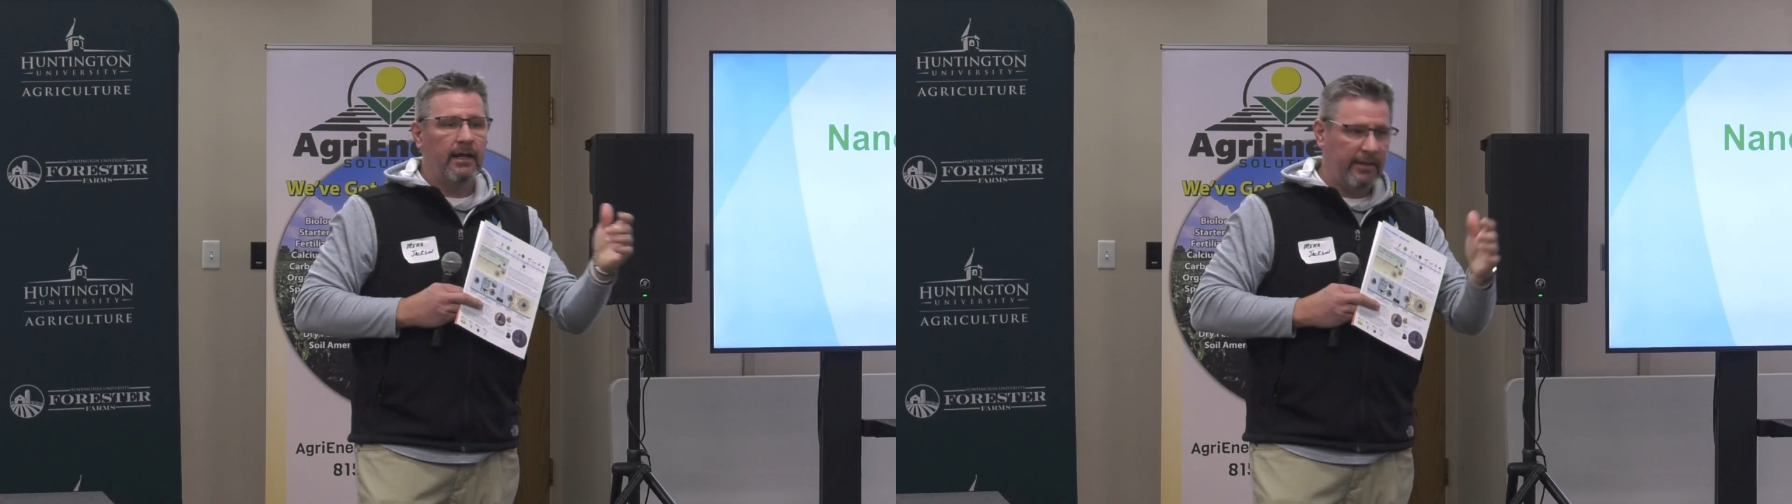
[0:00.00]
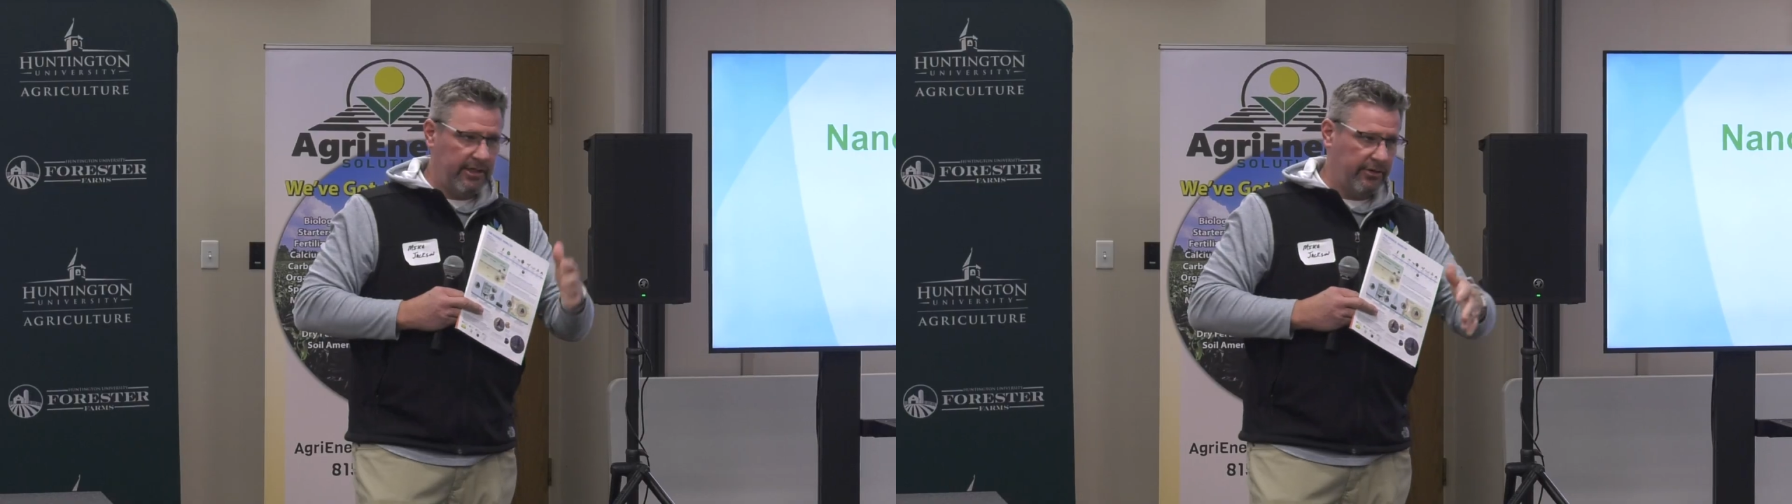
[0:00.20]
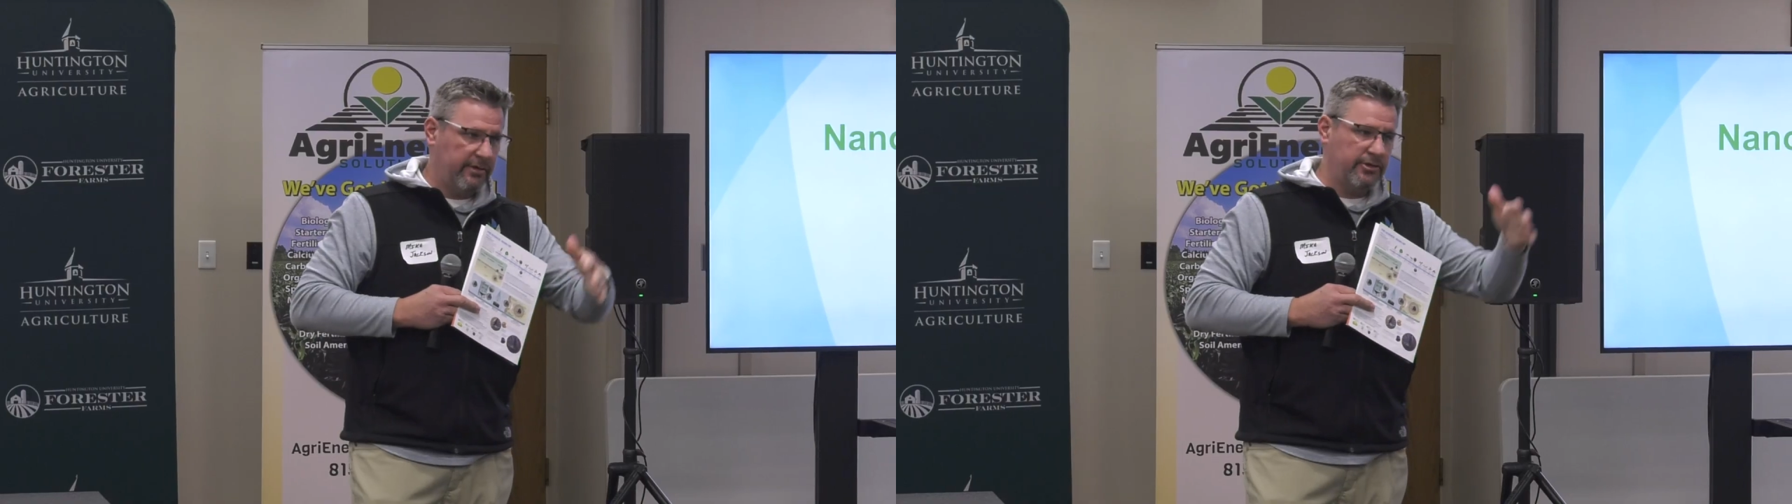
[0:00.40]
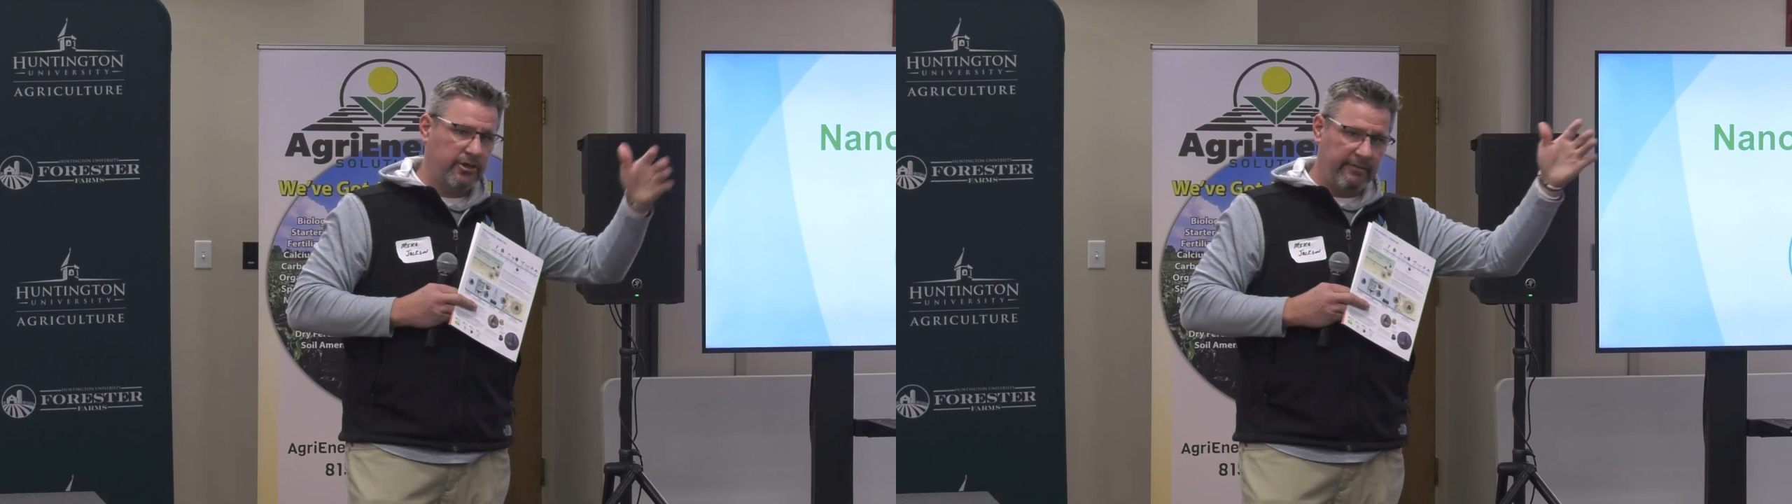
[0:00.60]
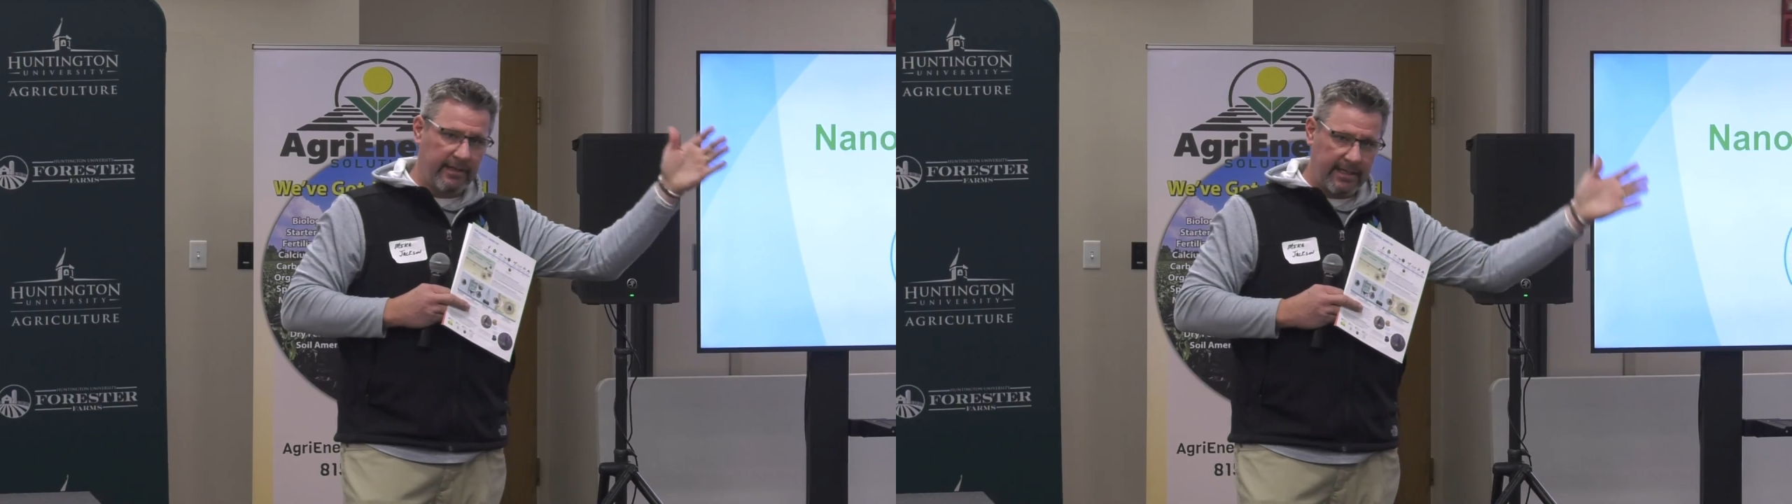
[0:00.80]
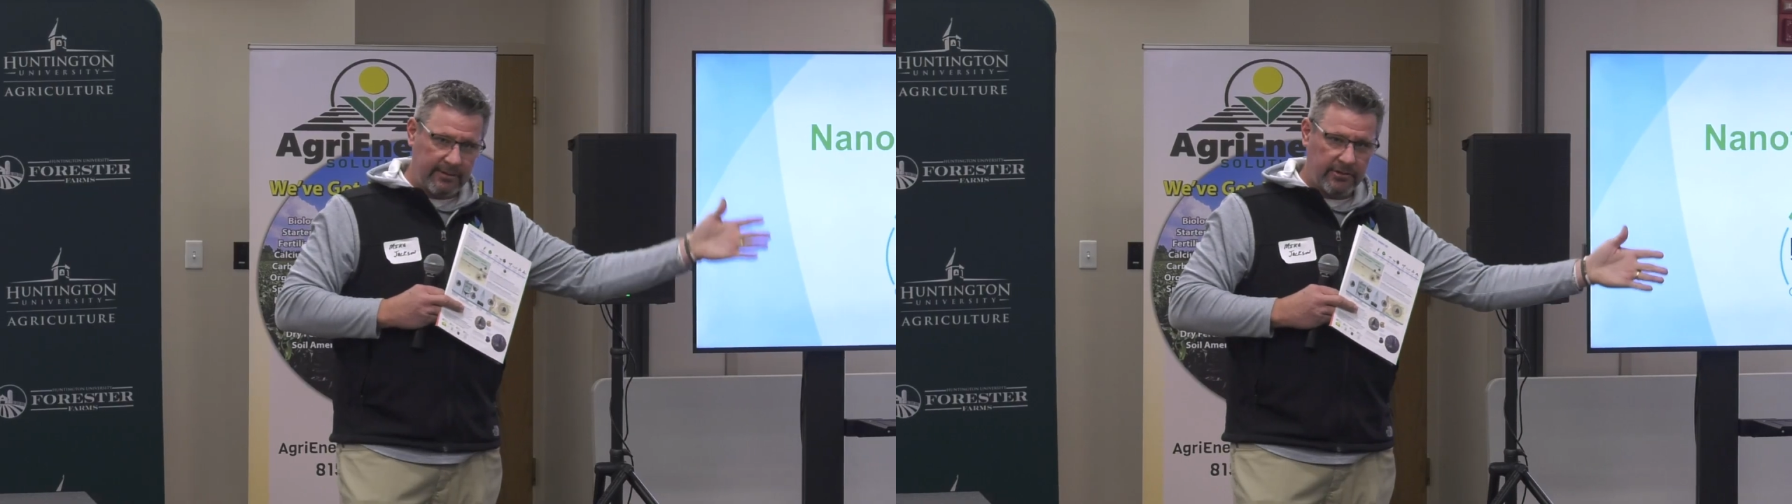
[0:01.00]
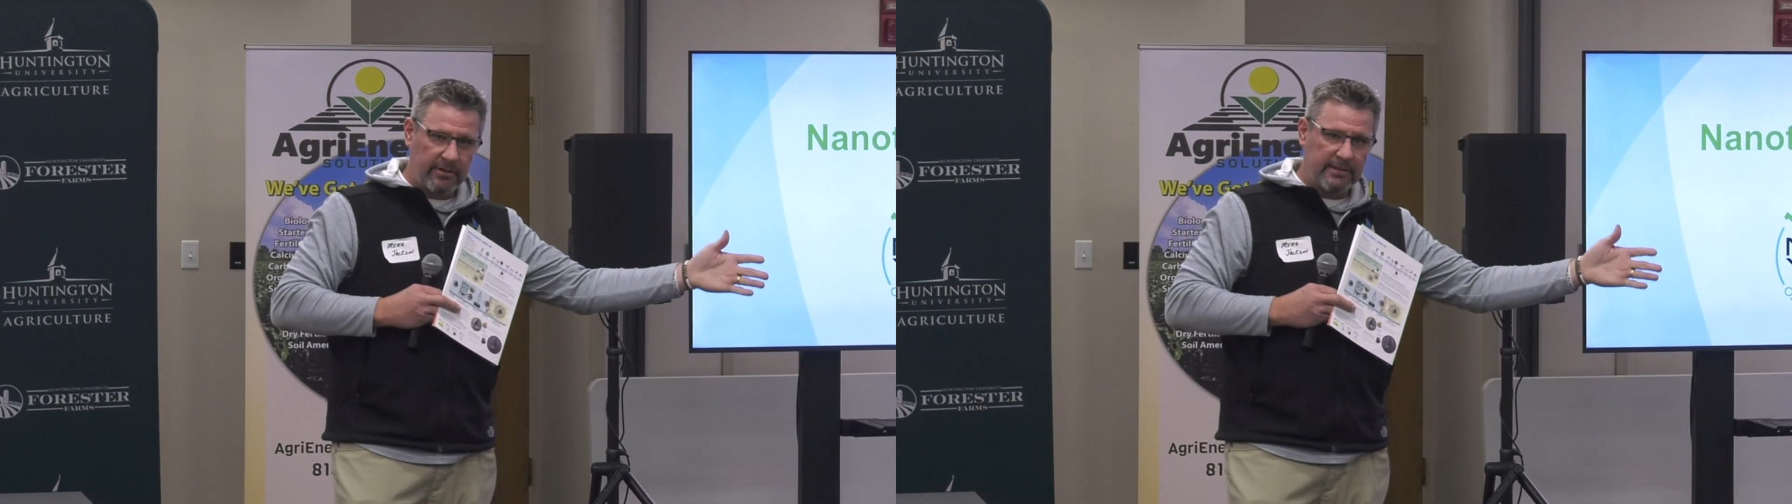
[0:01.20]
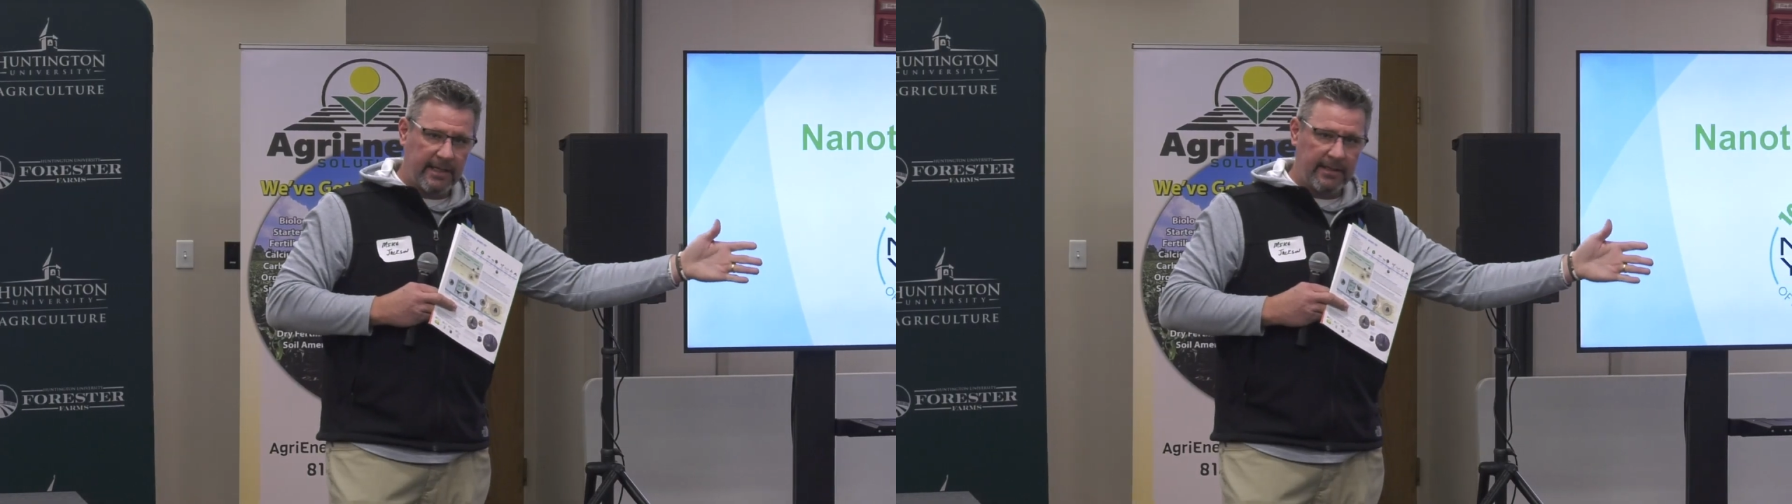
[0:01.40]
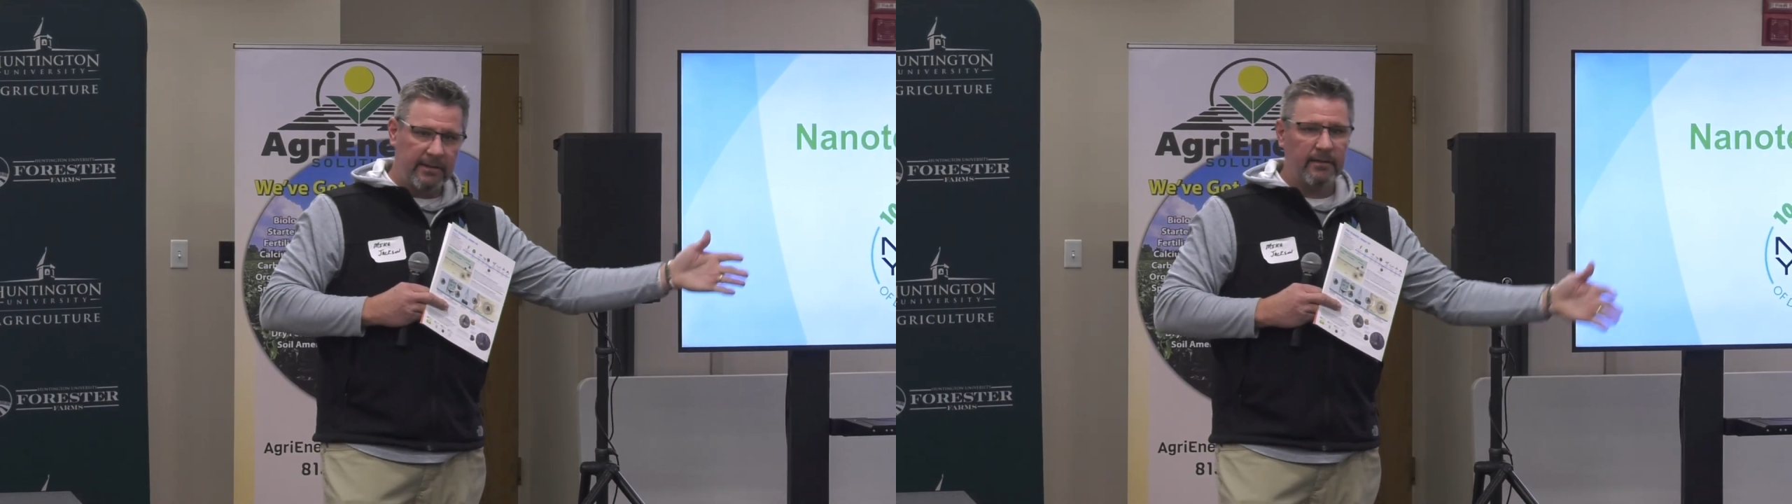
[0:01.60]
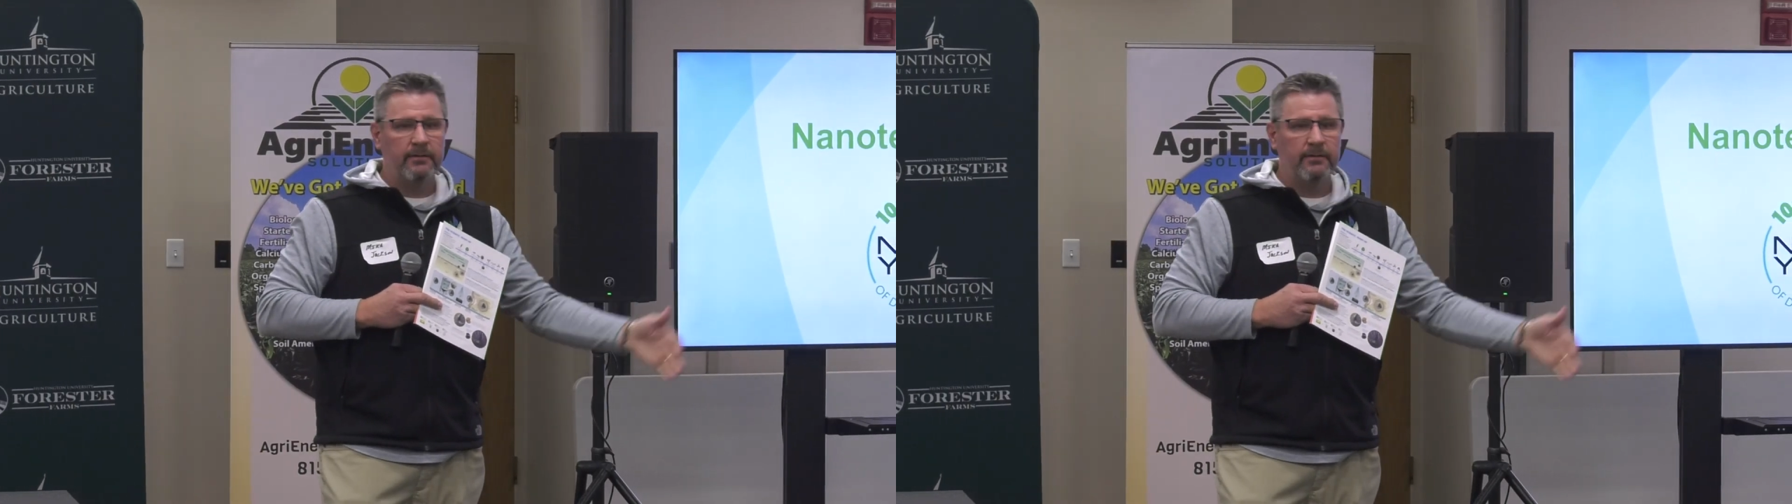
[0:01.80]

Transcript: Then you can shove that into the tank